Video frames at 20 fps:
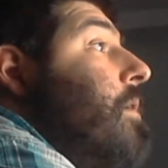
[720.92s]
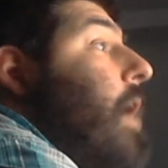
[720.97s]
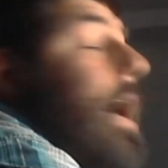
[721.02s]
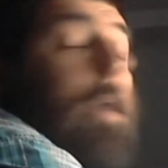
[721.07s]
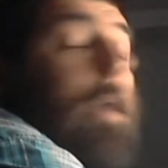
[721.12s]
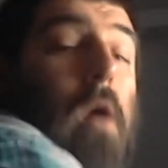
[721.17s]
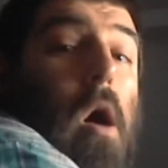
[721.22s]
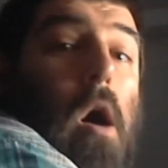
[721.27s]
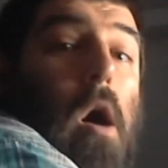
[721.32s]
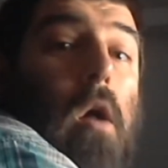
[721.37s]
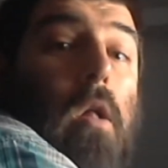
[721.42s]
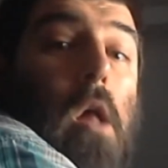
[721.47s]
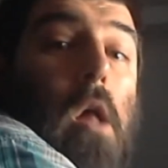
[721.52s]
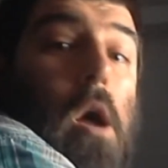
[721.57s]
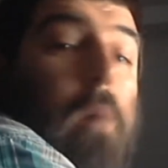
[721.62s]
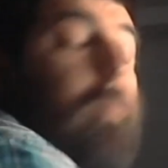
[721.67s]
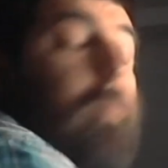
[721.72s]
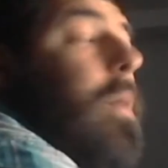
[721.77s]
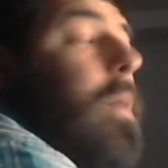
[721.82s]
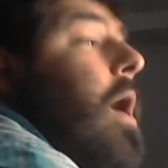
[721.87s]
At all.
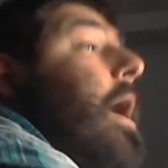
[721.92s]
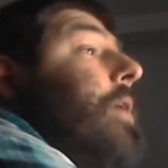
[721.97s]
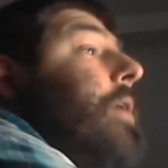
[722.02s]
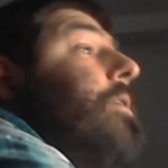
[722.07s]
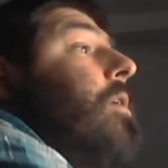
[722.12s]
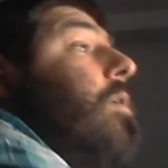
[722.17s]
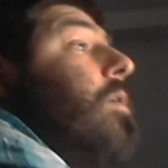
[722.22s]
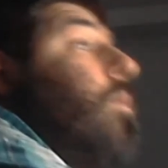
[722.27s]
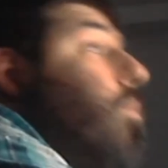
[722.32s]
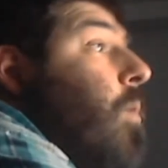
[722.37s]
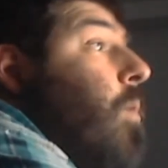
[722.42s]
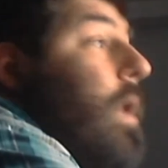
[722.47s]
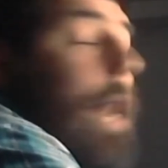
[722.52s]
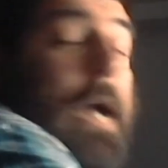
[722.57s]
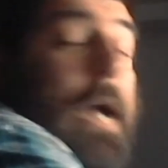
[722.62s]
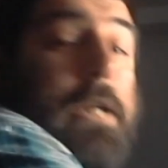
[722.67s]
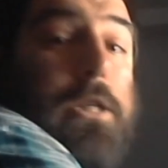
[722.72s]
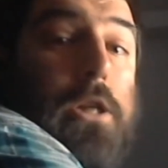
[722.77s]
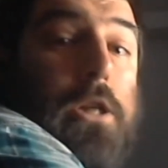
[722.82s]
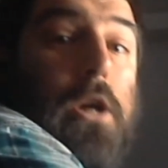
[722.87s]
But when
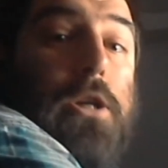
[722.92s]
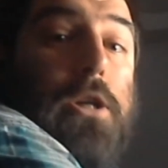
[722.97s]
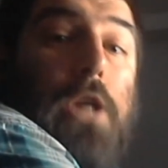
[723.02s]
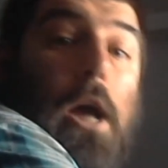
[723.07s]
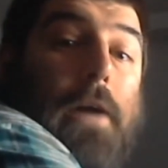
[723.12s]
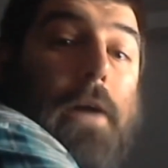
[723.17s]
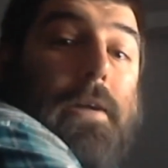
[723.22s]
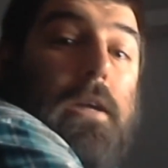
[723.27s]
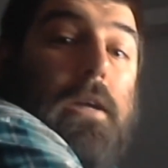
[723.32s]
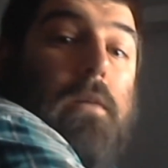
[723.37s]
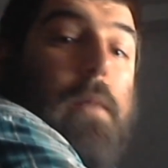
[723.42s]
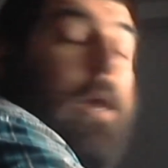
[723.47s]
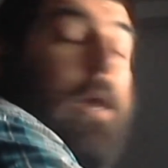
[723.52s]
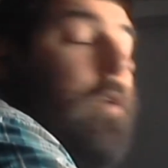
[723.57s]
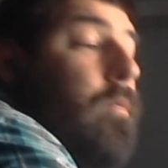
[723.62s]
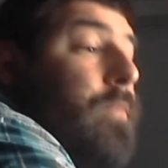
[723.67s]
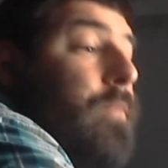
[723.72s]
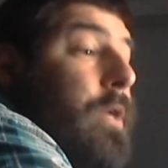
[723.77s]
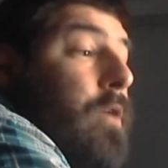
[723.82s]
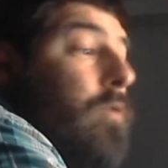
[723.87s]
I start talking
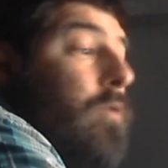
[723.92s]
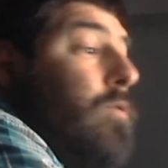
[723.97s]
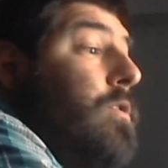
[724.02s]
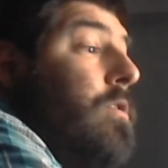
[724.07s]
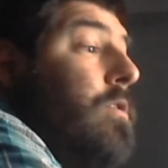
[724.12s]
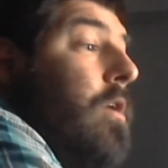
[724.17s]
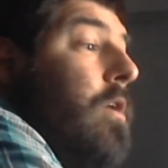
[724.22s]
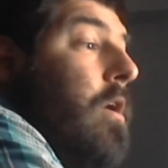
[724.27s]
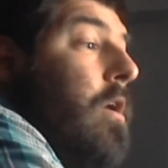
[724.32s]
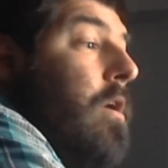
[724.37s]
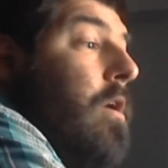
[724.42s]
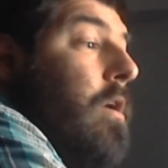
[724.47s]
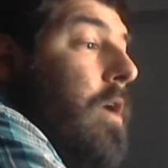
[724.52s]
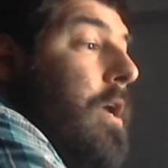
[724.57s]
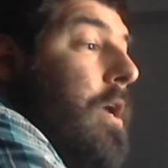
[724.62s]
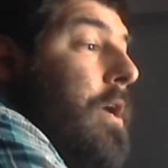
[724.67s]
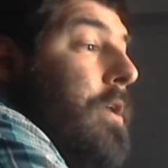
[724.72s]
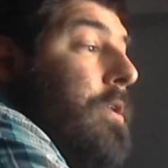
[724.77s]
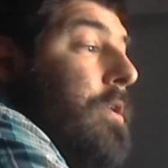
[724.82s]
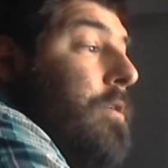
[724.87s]
about abuse
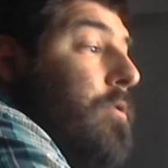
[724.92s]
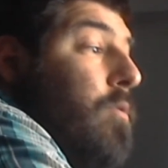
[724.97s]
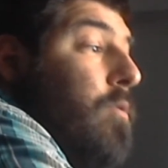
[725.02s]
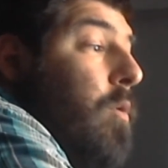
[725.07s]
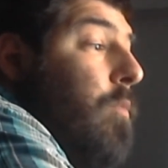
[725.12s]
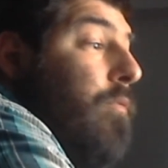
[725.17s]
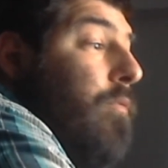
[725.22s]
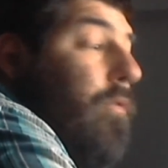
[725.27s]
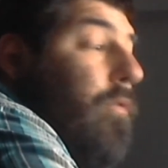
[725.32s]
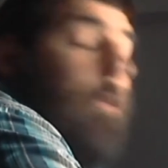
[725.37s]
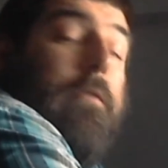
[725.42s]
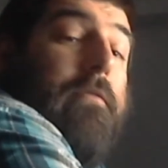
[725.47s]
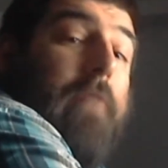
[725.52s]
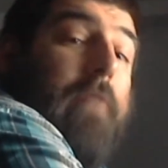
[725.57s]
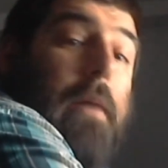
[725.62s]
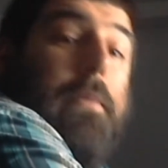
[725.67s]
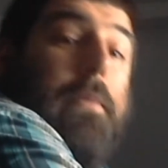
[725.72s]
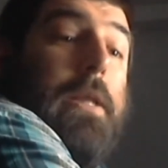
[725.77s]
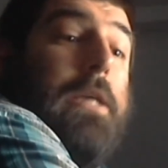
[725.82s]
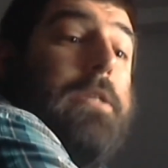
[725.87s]
and a group full of
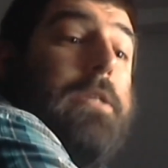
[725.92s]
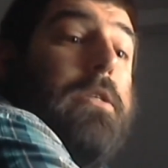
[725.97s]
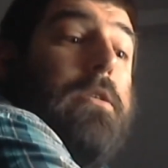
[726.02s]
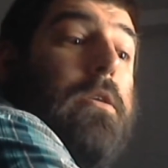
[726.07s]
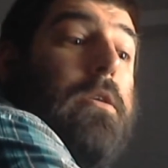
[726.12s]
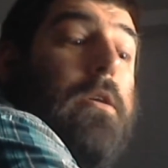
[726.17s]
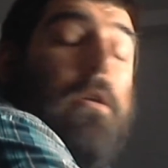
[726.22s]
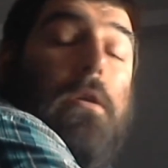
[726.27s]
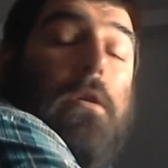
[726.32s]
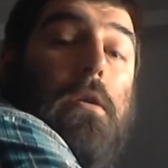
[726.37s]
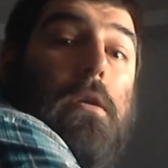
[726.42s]
feminists,